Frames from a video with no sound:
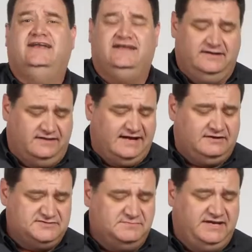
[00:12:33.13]
and it
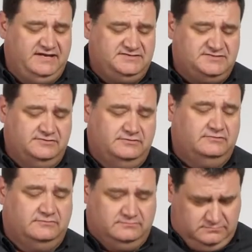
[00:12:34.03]
allows me
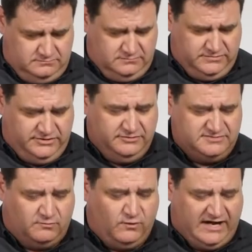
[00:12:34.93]
to
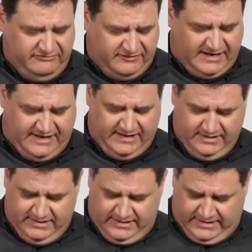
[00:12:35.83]
use the Wi-Fi,